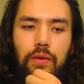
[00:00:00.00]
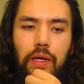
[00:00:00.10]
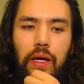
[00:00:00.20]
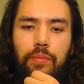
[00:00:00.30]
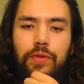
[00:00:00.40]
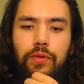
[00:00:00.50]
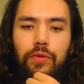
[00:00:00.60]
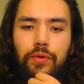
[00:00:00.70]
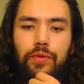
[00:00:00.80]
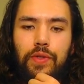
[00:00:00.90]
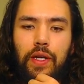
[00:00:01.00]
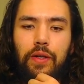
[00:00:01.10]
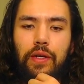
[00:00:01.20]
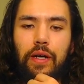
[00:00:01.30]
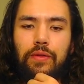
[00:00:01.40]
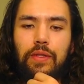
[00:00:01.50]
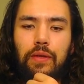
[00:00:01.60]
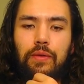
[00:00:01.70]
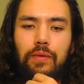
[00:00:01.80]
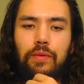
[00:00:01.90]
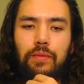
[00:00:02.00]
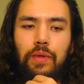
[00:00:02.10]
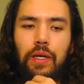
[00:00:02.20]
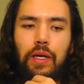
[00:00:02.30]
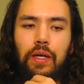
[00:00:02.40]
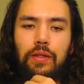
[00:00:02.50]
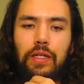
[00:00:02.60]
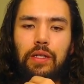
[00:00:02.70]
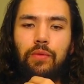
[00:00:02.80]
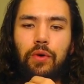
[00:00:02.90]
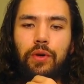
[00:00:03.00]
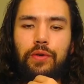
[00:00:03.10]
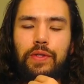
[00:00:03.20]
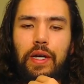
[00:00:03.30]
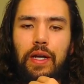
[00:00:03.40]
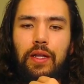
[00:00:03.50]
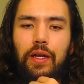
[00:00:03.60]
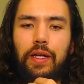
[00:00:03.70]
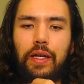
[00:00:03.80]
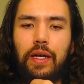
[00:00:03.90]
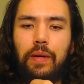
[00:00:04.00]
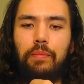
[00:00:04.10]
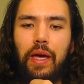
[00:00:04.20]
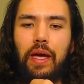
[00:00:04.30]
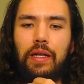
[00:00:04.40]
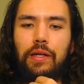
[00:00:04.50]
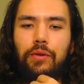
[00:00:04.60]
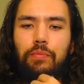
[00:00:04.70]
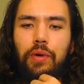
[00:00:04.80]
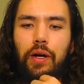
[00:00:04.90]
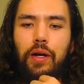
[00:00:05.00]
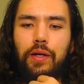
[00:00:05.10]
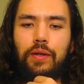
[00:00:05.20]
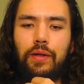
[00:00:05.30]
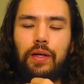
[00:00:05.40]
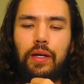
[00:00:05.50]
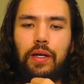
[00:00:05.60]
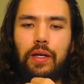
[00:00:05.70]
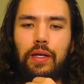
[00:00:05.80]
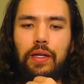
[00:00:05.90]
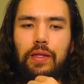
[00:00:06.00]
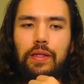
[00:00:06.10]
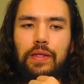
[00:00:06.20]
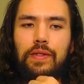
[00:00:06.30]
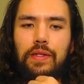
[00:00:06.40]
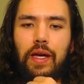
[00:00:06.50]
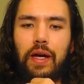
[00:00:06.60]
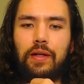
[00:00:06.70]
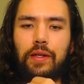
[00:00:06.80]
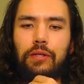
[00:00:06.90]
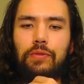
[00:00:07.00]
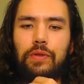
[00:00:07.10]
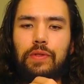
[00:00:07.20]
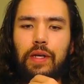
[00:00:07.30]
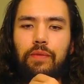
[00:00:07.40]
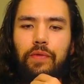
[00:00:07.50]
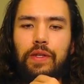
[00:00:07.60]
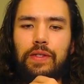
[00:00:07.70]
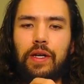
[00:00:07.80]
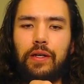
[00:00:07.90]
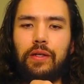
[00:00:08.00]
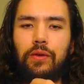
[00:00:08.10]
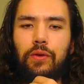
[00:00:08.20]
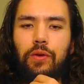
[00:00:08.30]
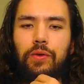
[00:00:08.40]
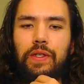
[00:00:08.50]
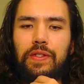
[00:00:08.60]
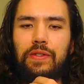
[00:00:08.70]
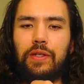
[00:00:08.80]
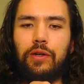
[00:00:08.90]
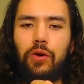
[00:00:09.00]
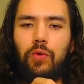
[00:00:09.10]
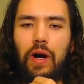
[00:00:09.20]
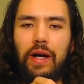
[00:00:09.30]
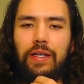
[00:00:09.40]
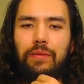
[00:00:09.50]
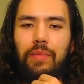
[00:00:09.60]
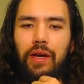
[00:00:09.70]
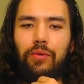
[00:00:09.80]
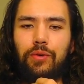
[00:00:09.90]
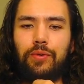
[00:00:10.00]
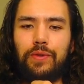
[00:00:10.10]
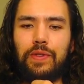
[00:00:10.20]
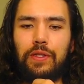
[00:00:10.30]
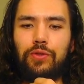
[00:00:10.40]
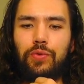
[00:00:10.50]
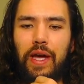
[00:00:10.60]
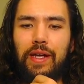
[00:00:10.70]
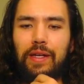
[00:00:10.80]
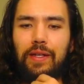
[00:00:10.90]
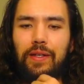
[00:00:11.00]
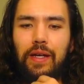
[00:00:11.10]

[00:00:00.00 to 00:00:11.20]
Absolute Crusader. Now, DD Warrior is kind of like a Man-Eater Bug in this deck. Like, you set him face down, and ooh, this is the Kawaki Merus, the dreaded.